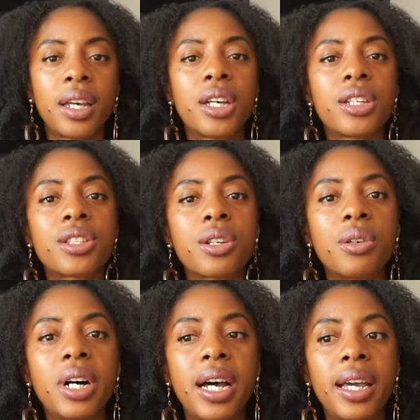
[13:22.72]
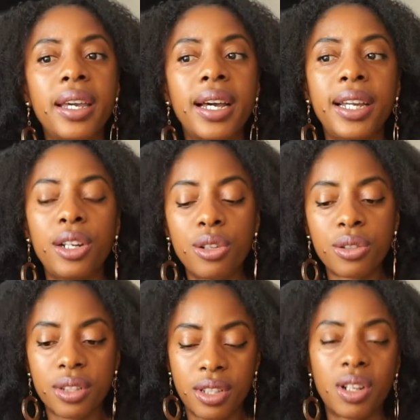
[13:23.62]
So I
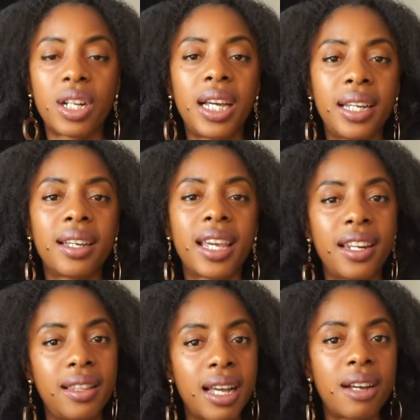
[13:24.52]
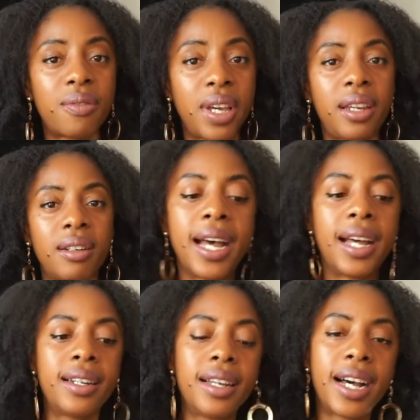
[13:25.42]
looked online again in that vein,
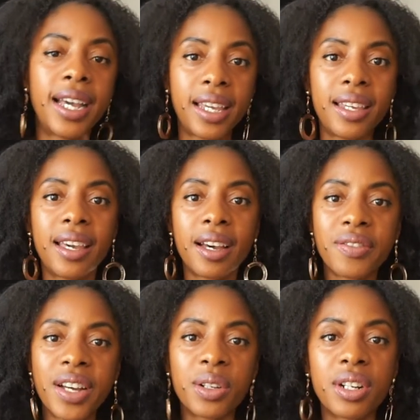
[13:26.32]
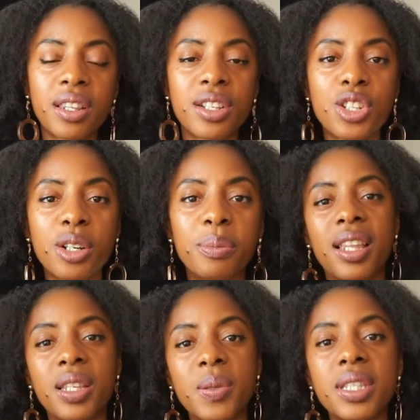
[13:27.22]
and I found another job.
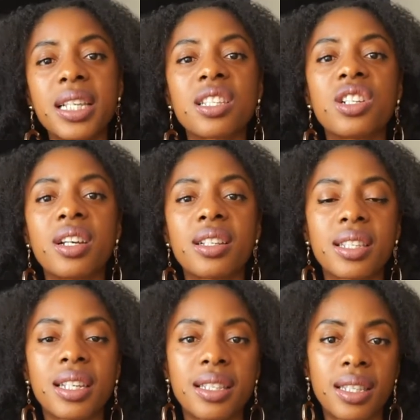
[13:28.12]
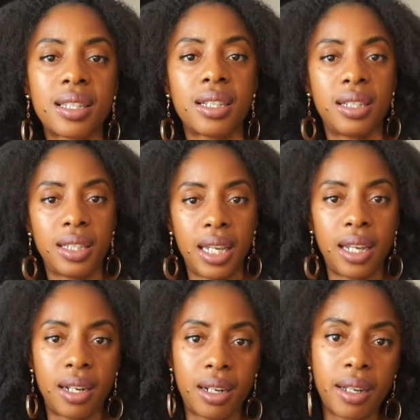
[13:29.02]
This was as a nursing assistant
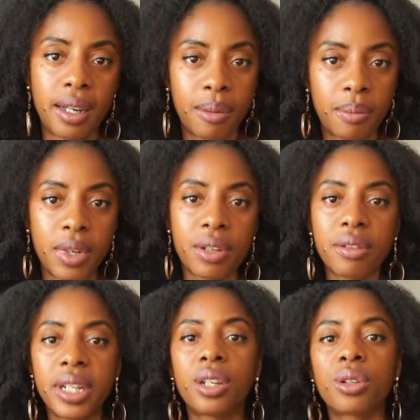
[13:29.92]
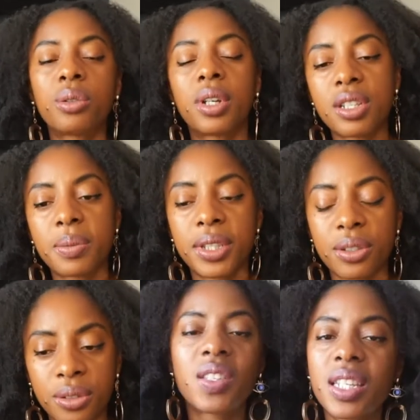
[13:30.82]
in a really cool
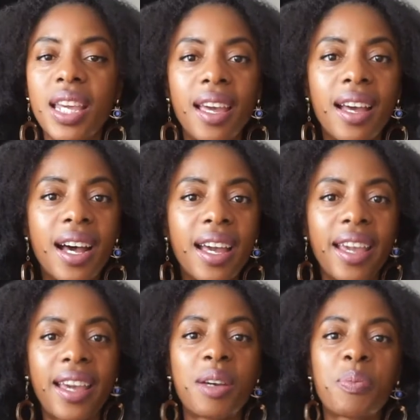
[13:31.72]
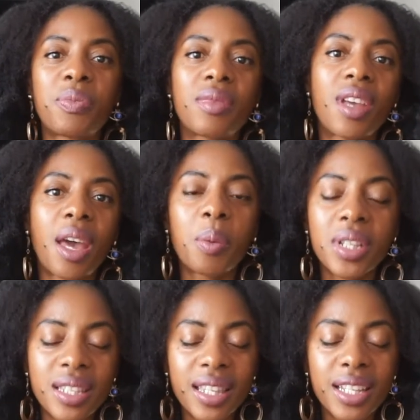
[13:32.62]
hospital. So I
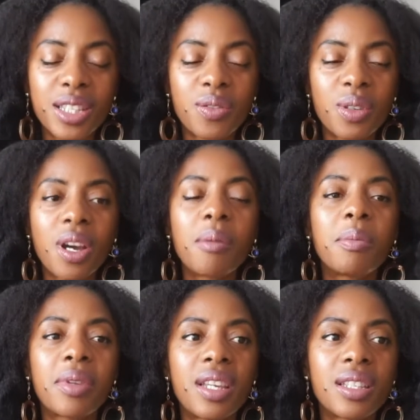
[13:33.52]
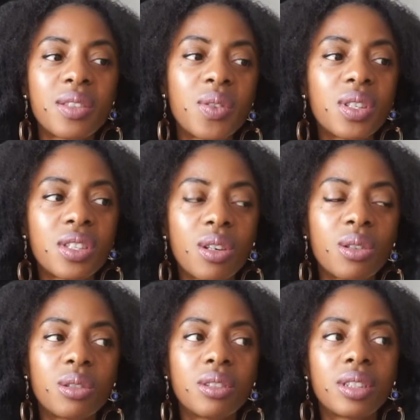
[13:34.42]
went to the interview. I remember the interview
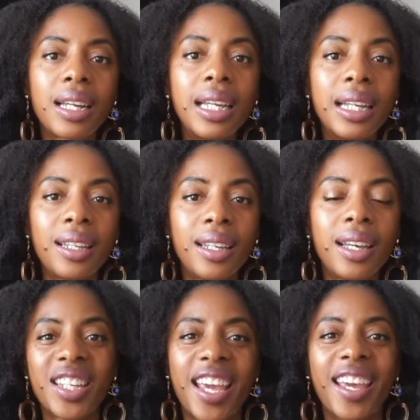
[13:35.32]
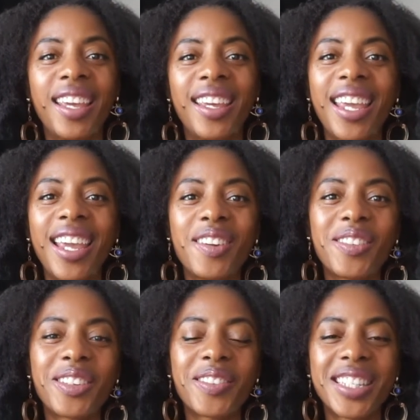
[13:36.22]
so clearly, getting all
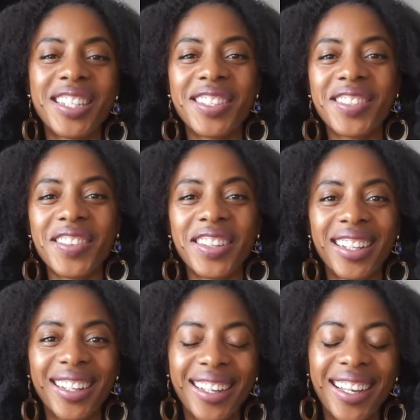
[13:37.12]
the questions wrong.